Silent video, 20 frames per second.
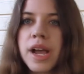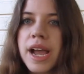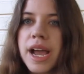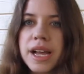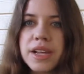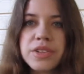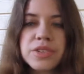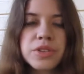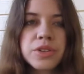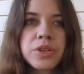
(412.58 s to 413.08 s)

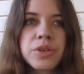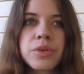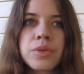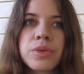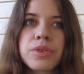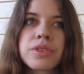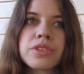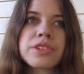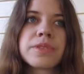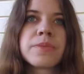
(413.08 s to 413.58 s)
asked her to
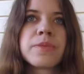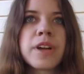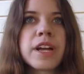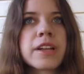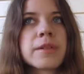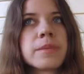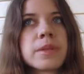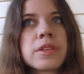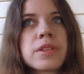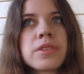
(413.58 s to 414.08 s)
order some
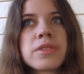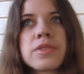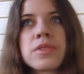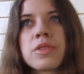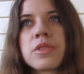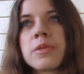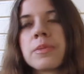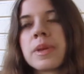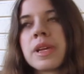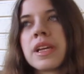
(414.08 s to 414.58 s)
vitamins
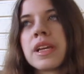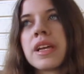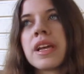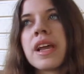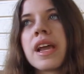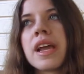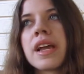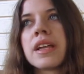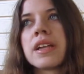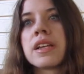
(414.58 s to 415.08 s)
for
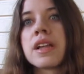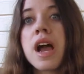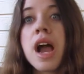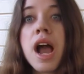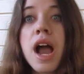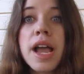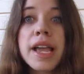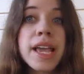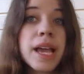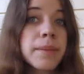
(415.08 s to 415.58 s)
me, and
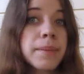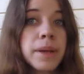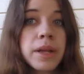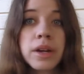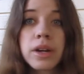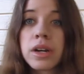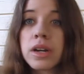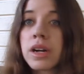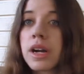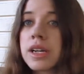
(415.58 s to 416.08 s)
I got
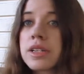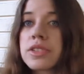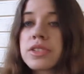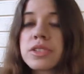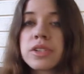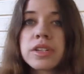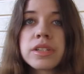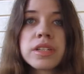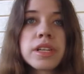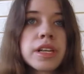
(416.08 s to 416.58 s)
better. I
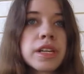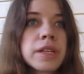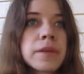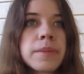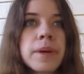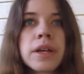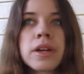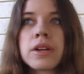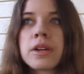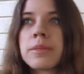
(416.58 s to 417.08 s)
started getting
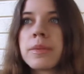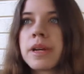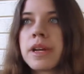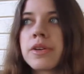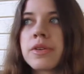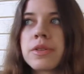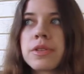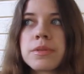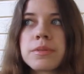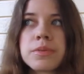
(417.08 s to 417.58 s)
better, and my
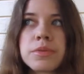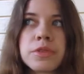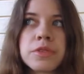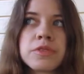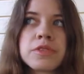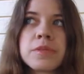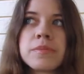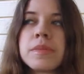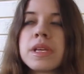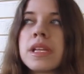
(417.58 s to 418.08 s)
health
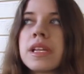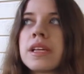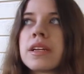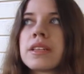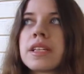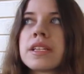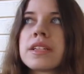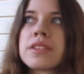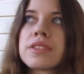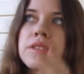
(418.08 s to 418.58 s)
improved
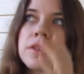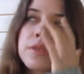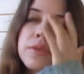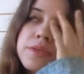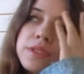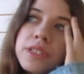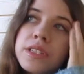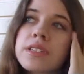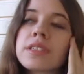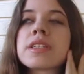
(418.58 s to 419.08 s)
immediately. So
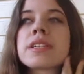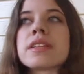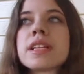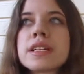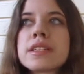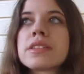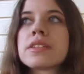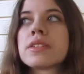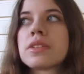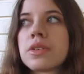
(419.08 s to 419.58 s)
this is a
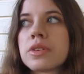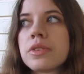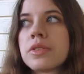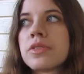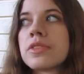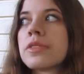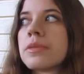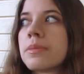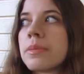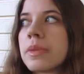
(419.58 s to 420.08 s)
lesson learned
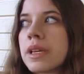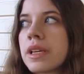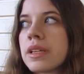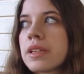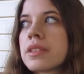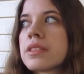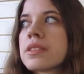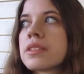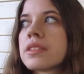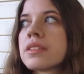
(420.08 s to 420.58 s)
for me,
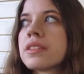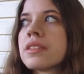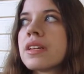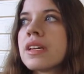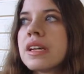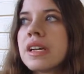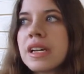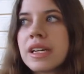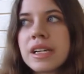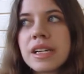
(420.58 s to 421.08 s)
is
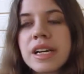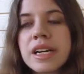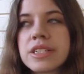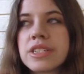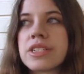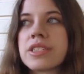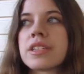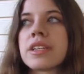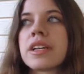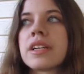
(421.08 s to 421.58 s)
I
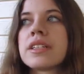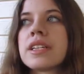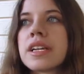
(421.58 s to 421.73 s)
just got to